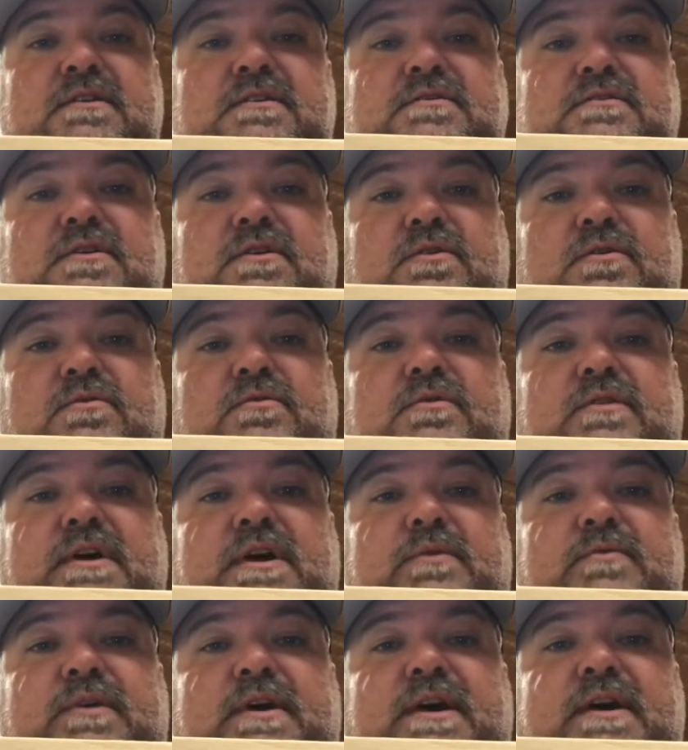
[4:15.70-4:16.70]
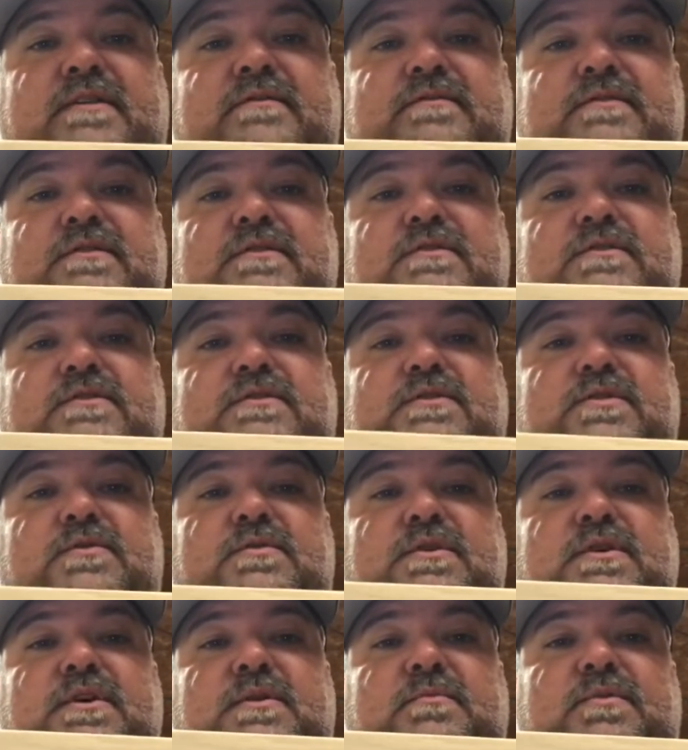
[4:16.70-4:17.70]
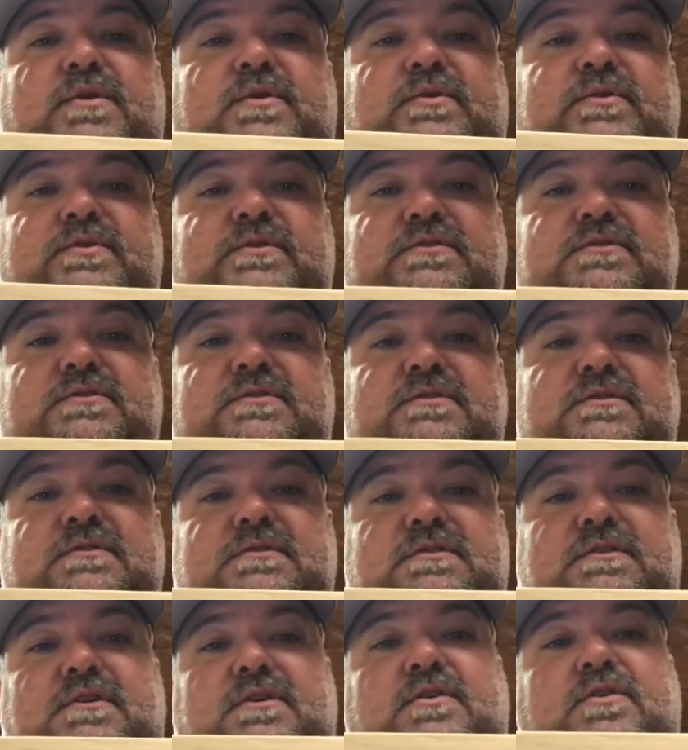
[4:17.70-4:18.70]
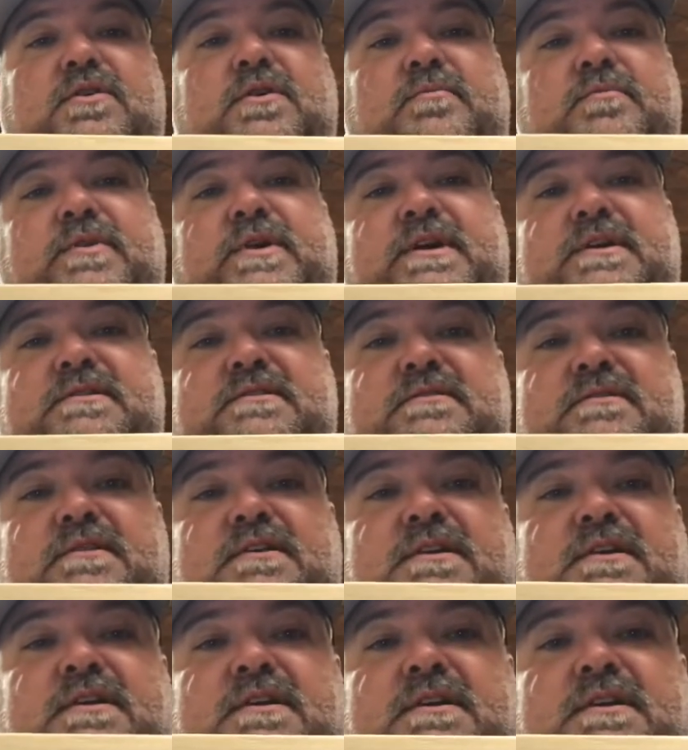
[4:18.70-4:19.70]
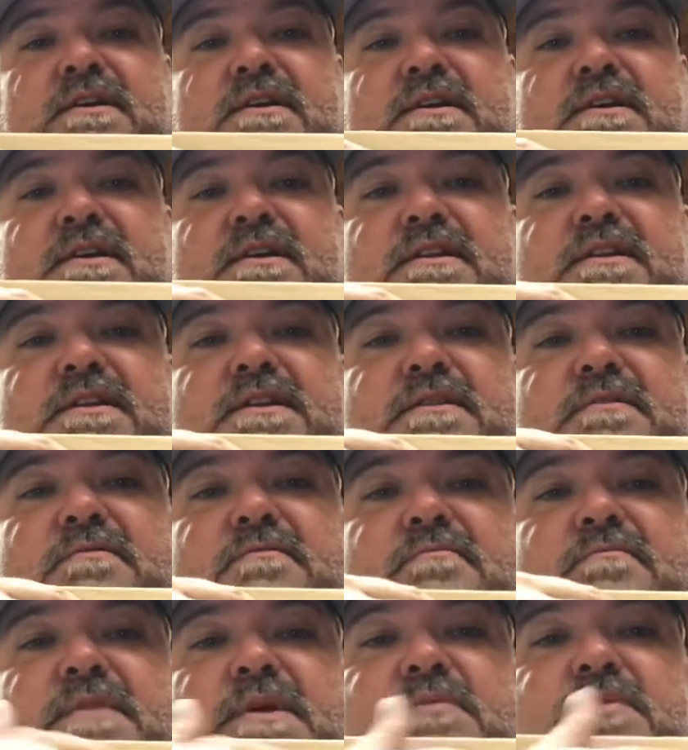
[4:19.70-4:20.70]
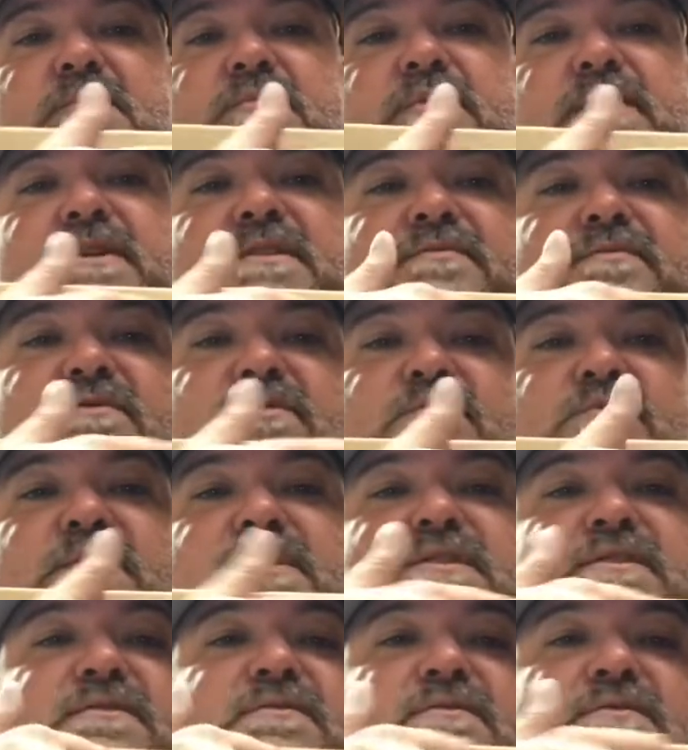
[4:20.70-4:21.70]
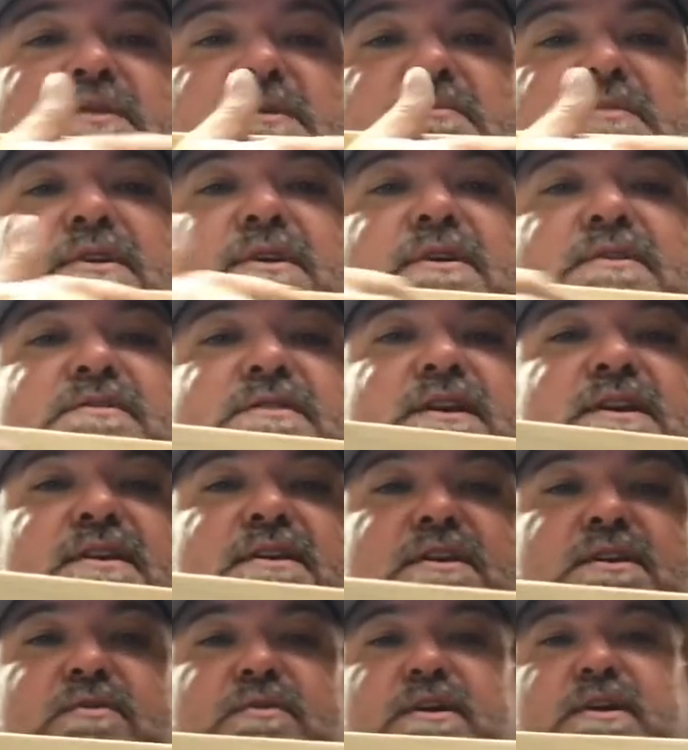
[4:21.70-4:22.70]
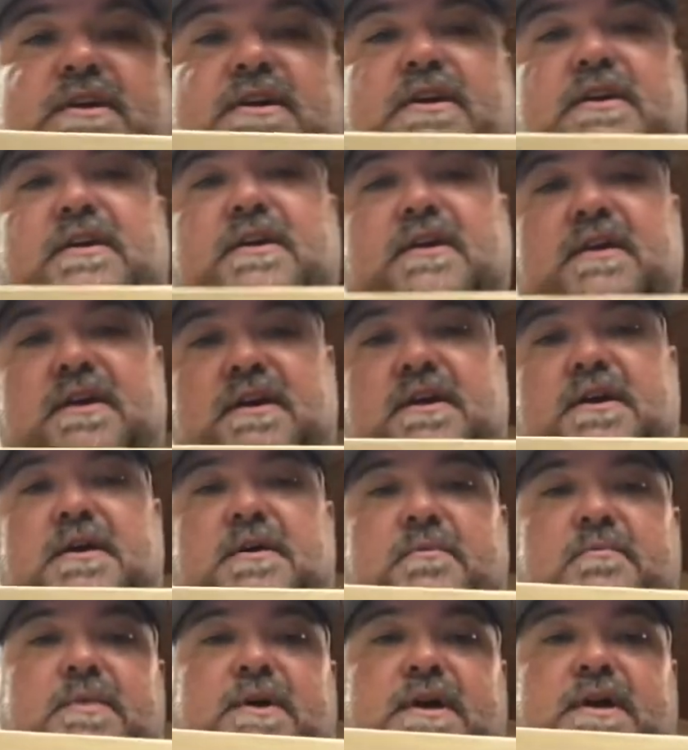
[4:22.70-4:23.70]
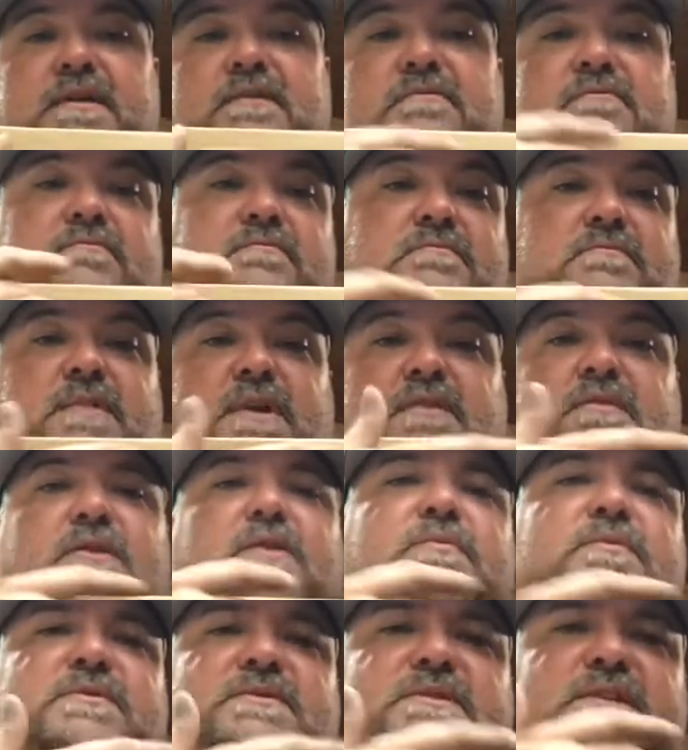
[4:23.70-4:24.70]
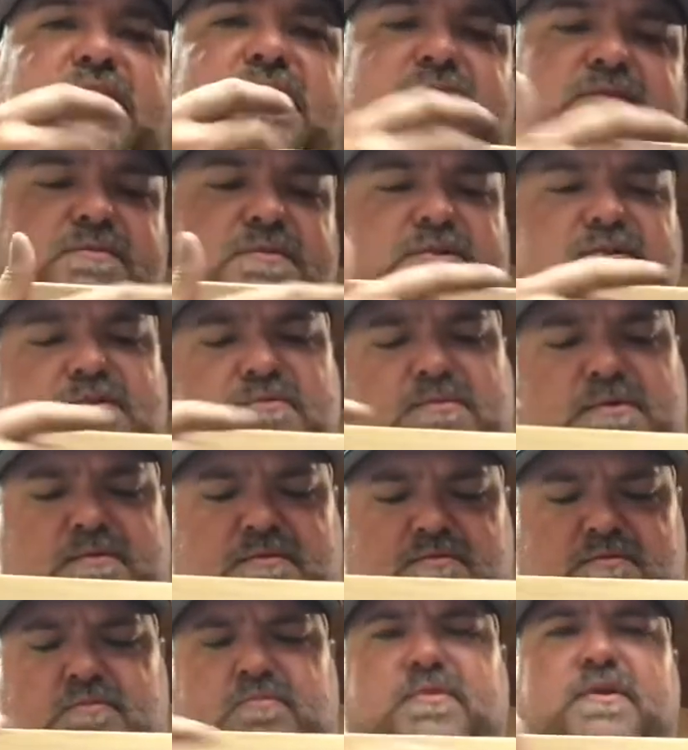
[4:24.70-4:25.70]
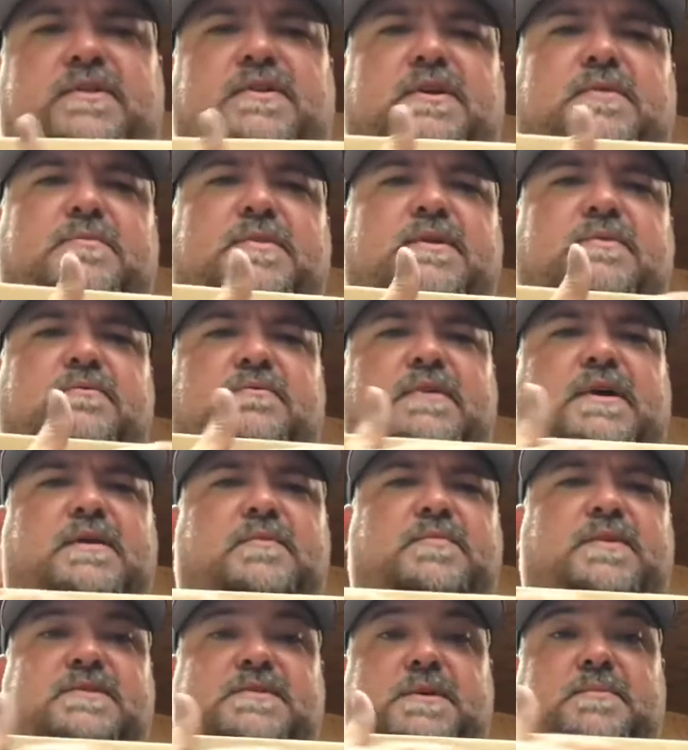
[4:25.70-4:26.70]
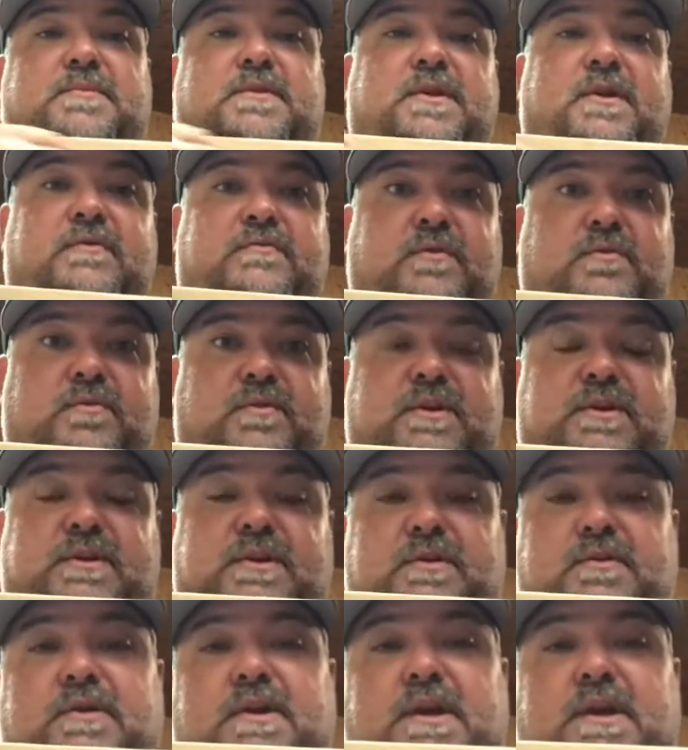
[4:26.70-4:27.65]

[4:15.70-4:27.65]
so I will have two cup holders armrest and then maybe a place for switches or something else that can go here. But I don't know, we'll see. Switches probably won't work there, but I could put something there if I wanted to.